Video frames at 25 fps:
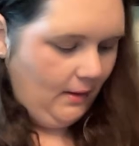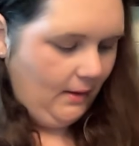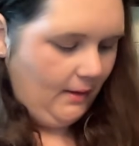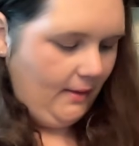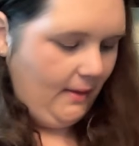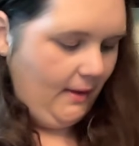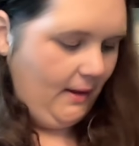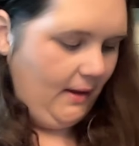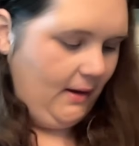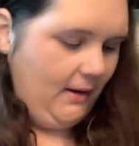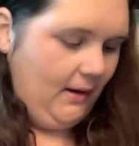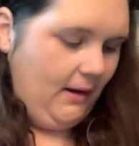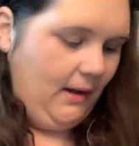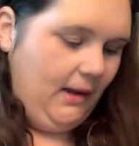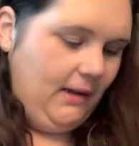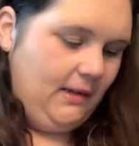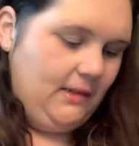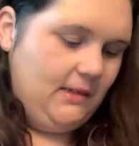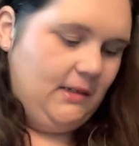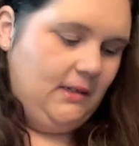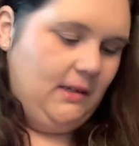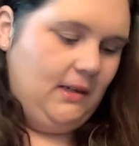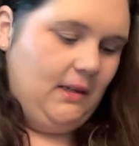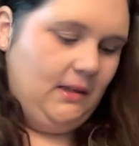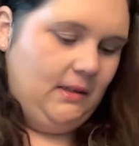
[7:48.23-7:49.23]
Then I
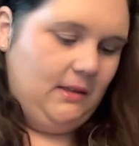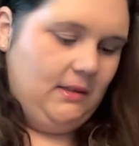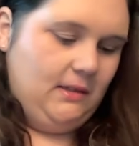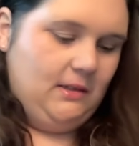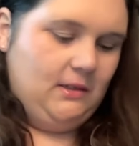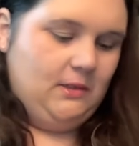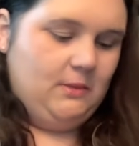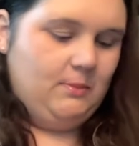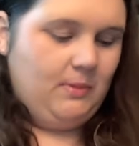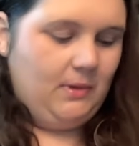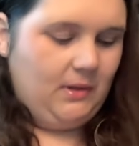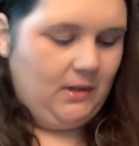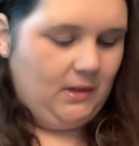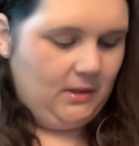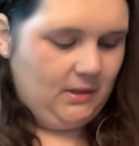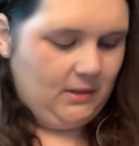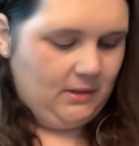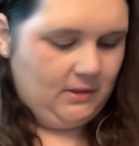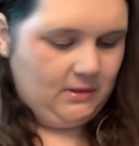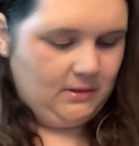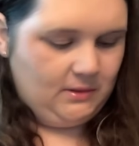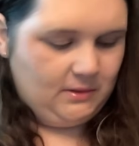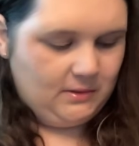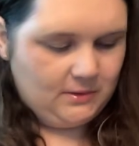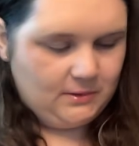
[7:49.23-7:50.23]
did get this
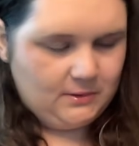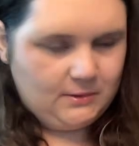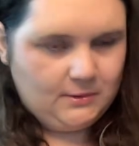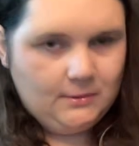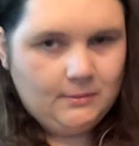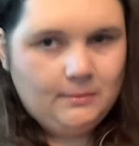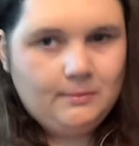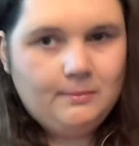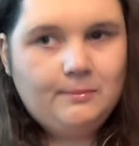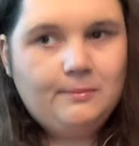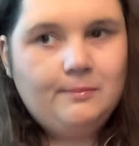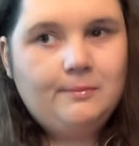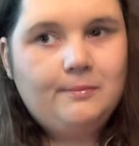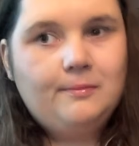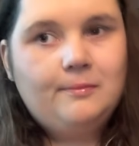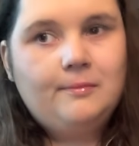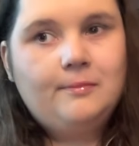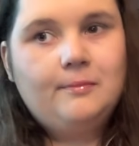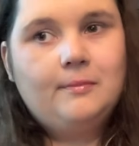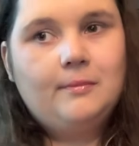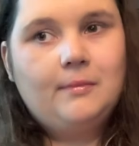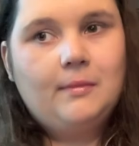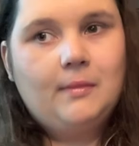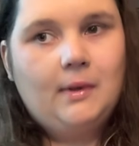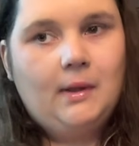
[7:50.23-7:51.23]
because
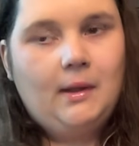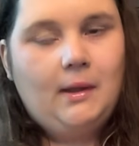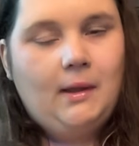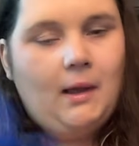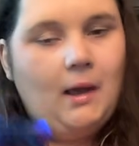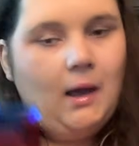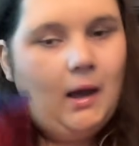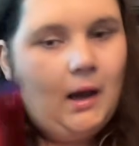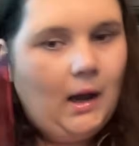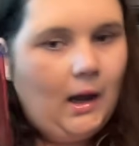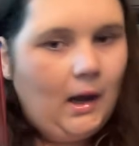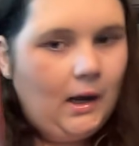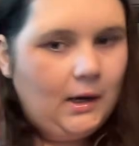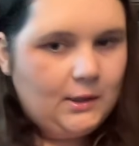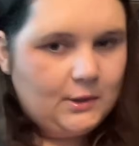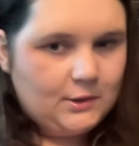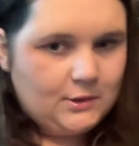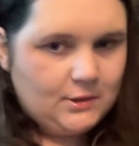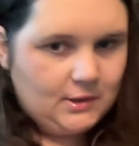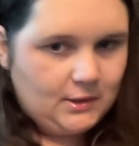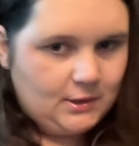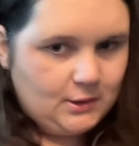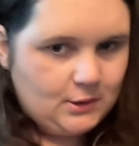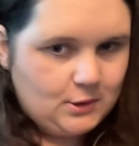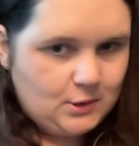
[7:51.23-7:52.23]
I just
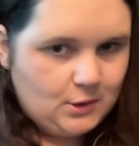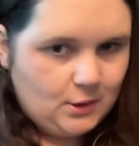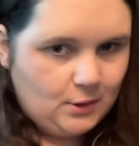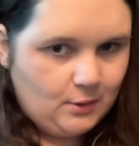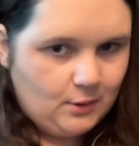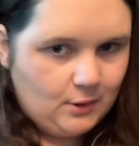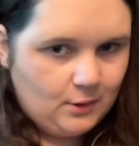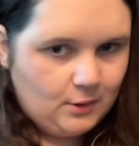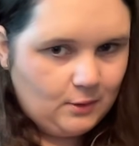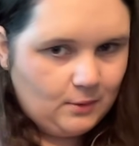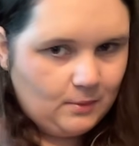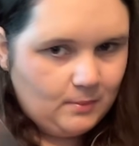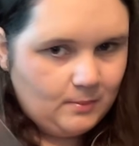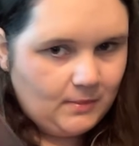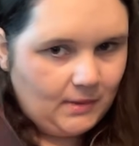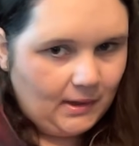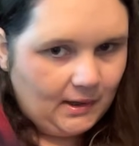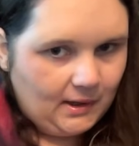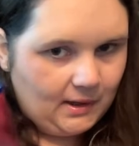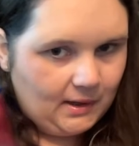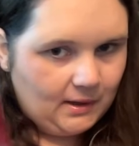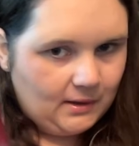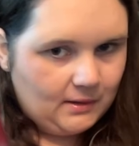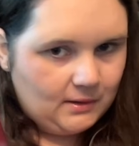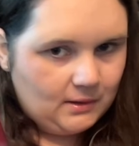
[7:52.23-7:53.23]
think it's so cute. I'm
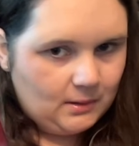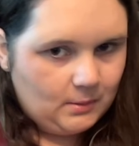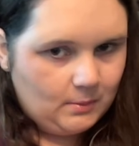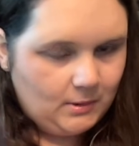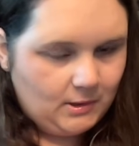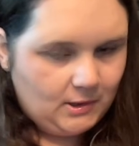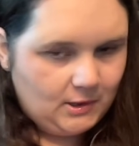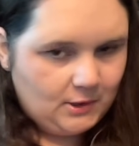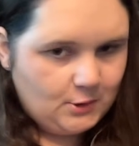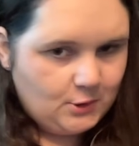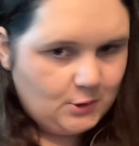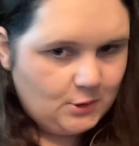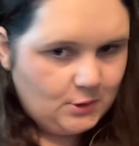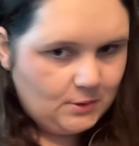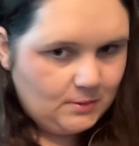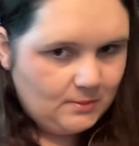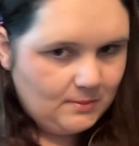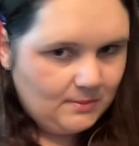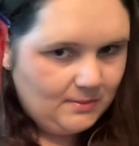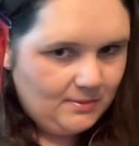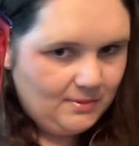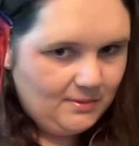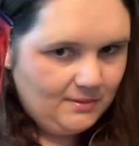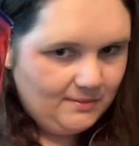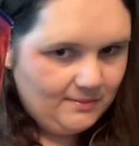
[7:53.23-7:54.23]
taking it to the beach. So
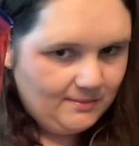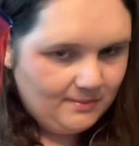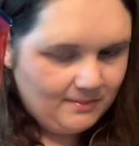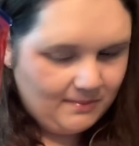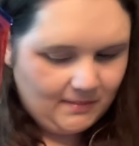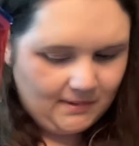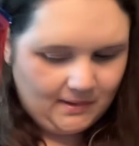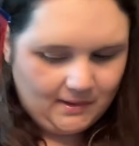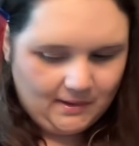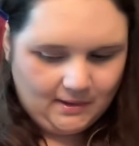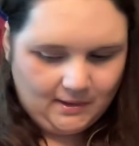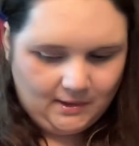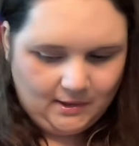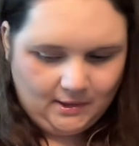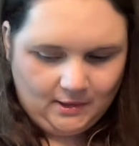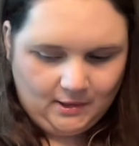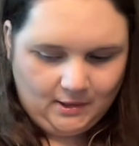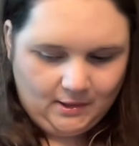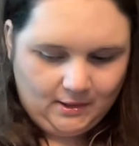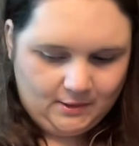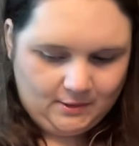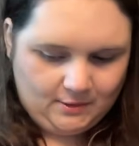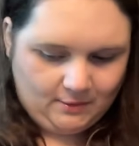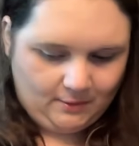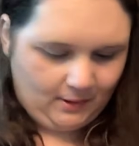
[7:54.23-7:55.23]

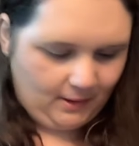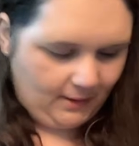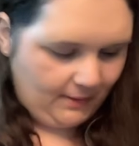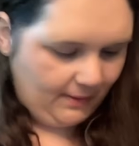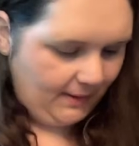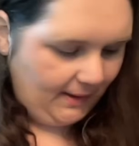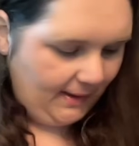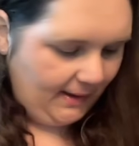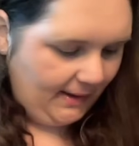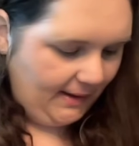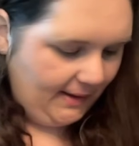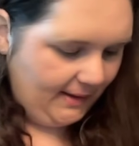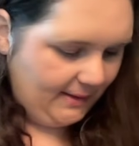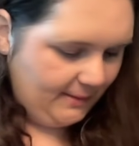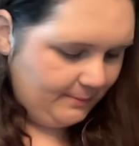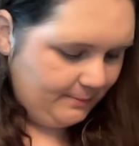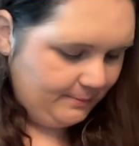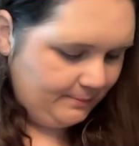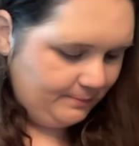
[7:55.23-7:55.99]
we got that.